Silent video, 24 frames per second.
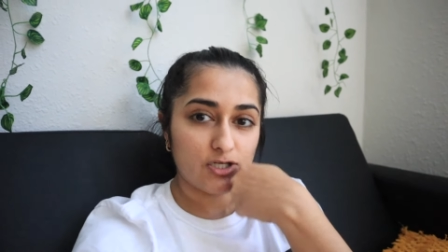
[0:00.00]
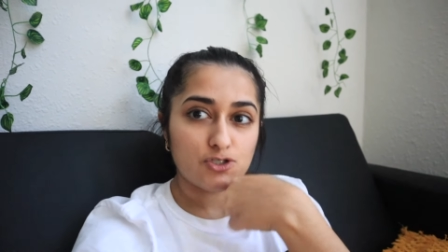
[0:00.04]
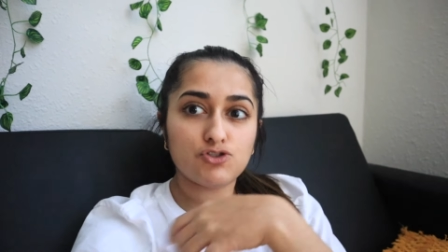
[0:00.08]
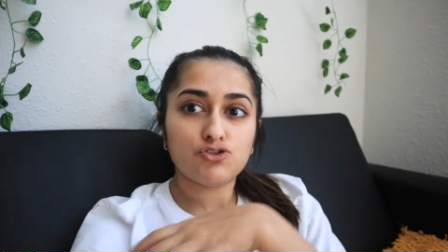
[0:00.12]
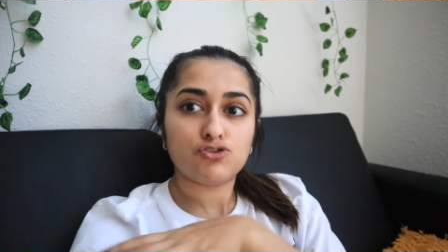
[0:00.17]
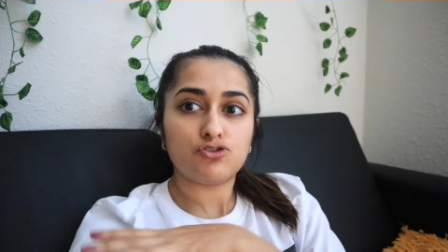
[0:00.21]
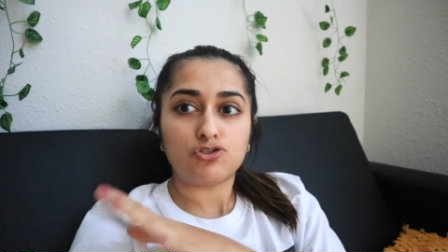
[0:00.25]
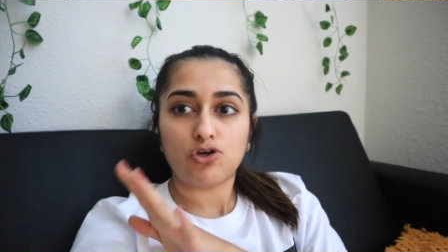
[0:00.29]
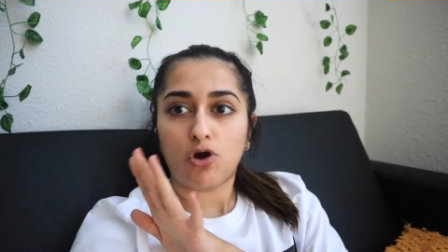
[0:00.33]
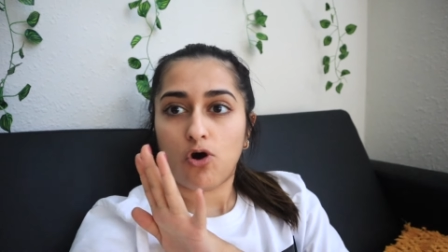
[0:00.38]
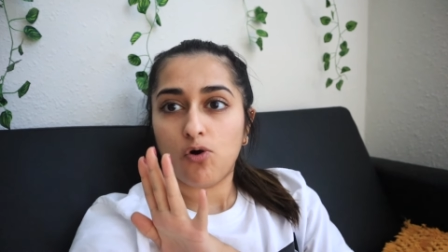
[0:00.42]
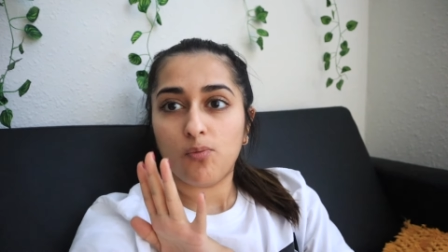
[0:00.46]

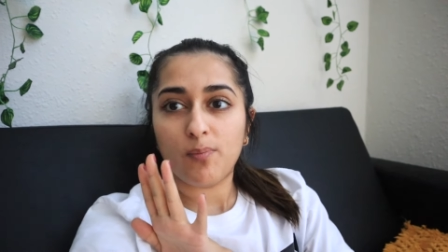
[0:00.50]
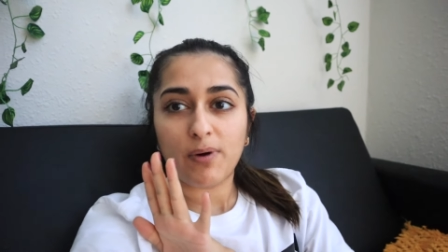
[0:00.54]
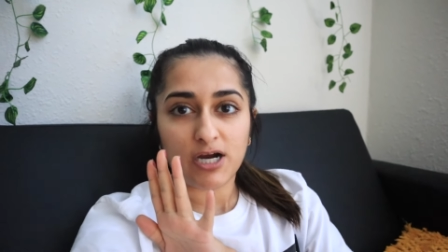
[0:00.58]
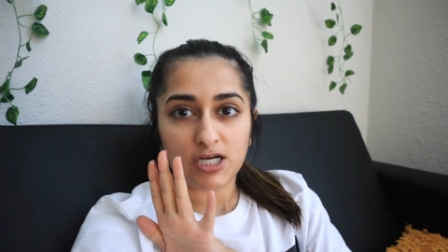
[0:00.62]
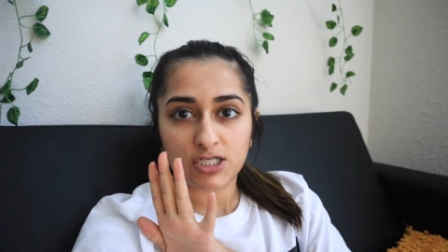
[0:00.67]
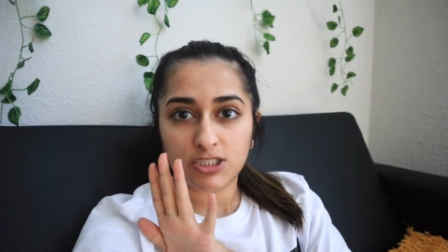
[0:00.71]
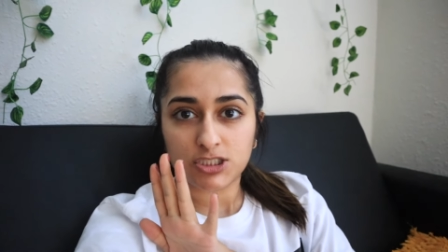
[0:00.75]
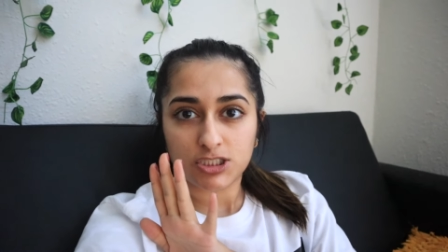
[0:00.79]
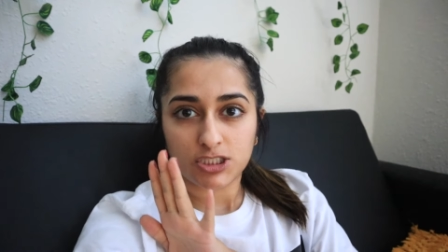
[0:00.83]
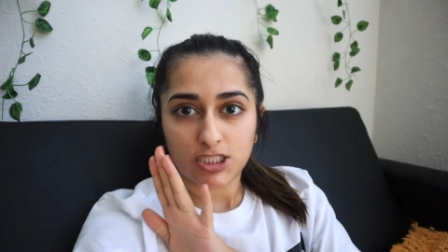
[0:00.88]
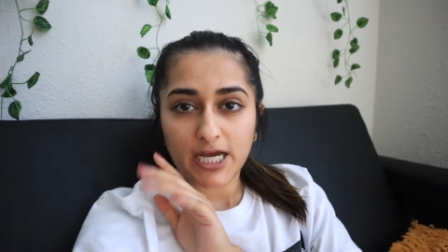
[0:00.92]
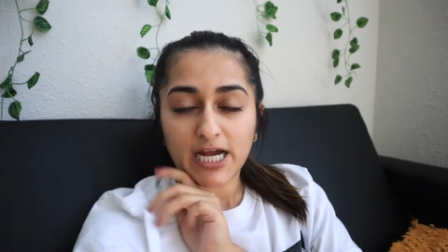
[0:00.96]
so
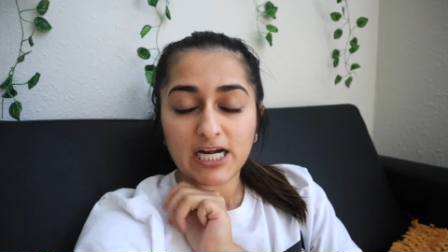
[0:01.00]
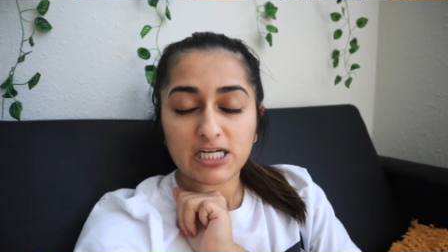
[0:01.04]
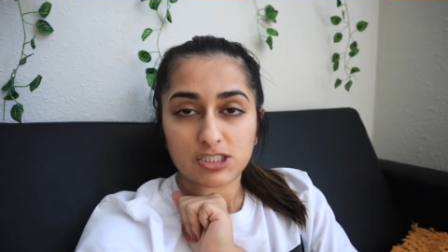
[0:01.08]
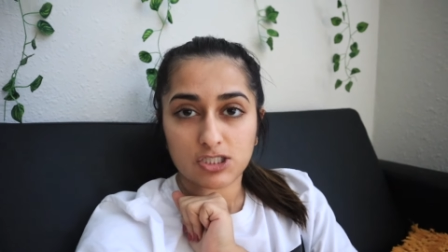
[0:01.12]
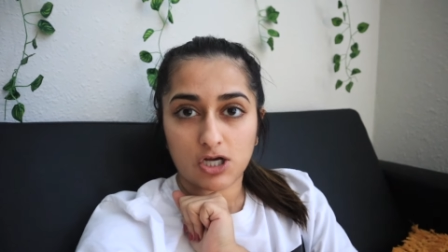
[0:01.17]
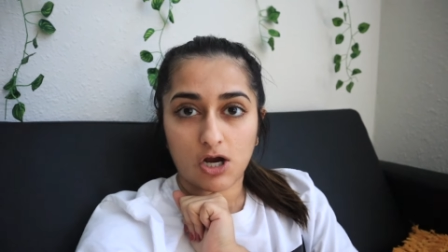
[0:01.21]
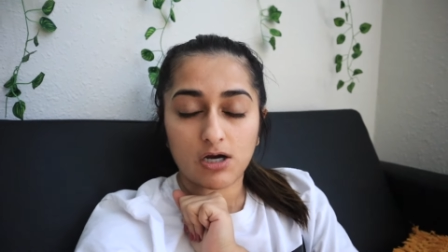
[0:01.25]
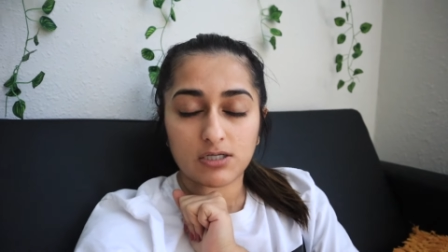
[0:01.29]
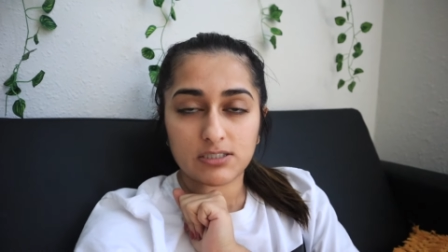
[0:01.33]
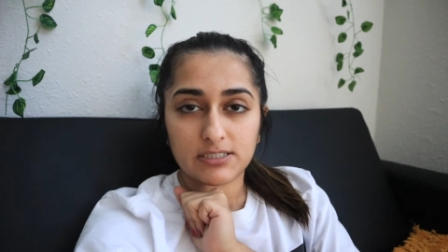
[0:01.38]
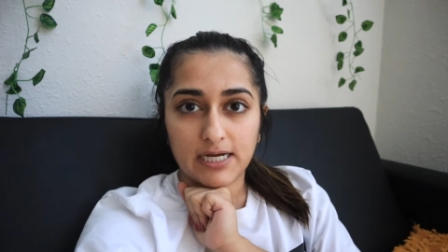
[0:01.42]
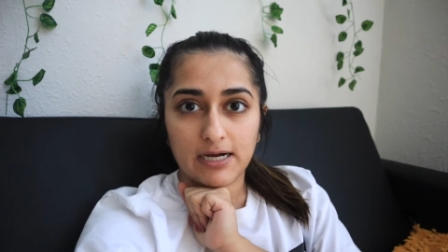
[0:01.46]
much has
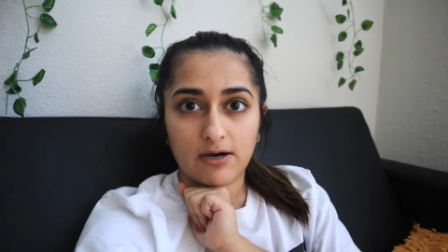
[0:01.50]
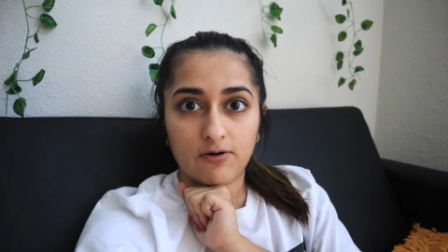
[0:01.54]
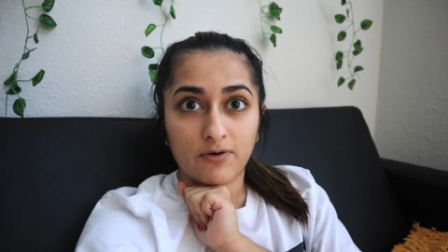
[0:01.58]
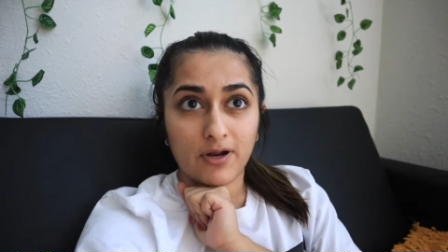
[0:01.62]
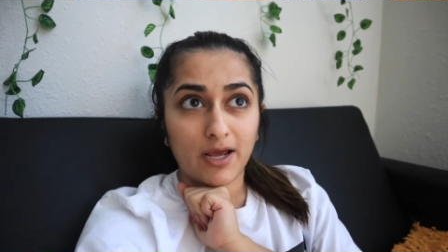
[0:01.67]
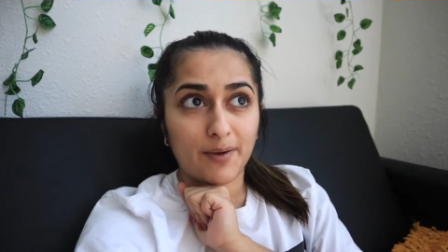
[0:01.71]
gone down.